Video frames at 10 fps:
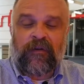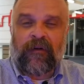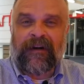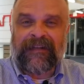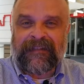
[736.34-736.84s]
who
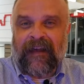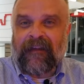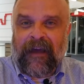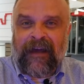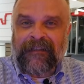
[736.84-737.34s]
are
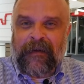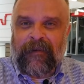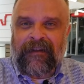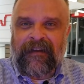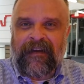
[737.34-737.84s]
excelling
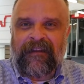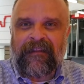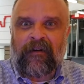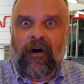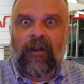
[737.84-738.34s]
academically,
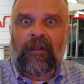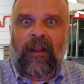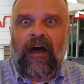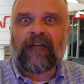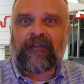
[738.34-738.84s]
there are a
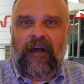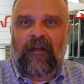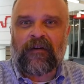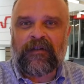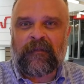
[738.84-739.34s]
lot of
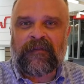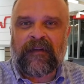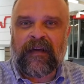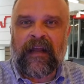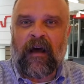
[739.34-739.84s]
scholarships
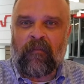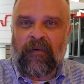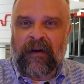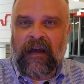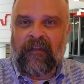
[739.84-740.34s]
that can help
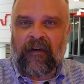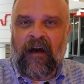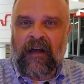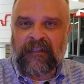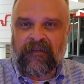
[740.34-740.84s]
bring down the
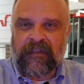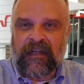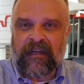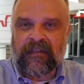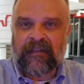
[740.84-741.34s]
cost of
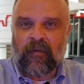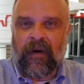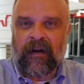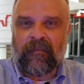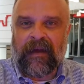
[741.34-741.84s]
attendance
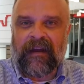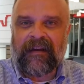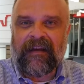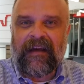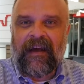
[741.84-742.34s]
quite a bit.